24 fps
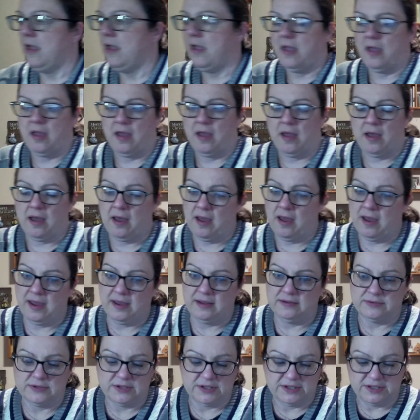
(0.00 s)
I
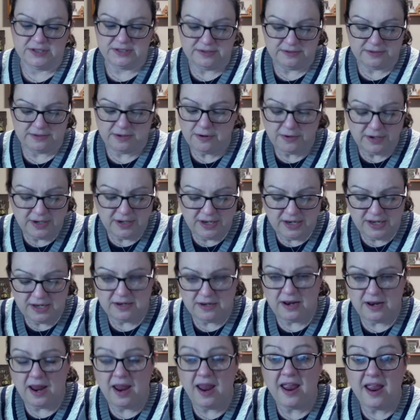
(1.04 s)
started it
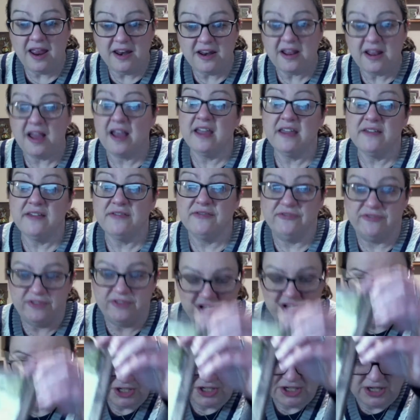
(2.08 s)
and I
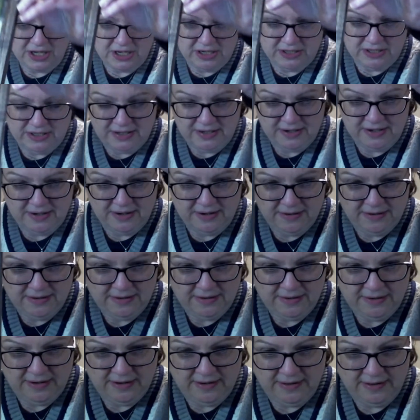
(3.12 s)
finished it.
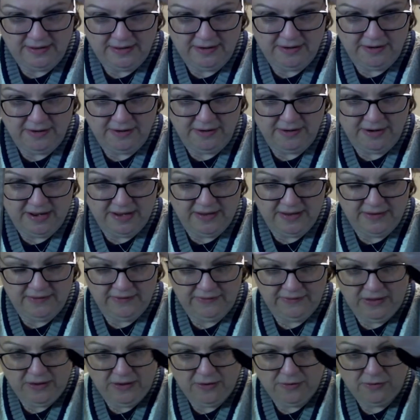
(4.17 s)
And there is
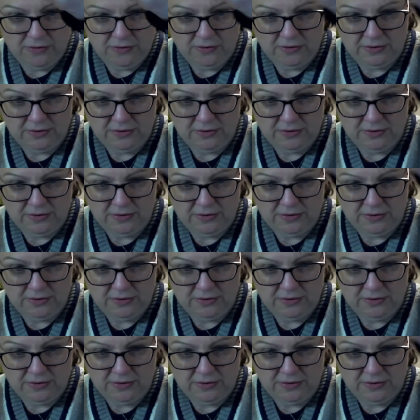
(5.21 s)
the Old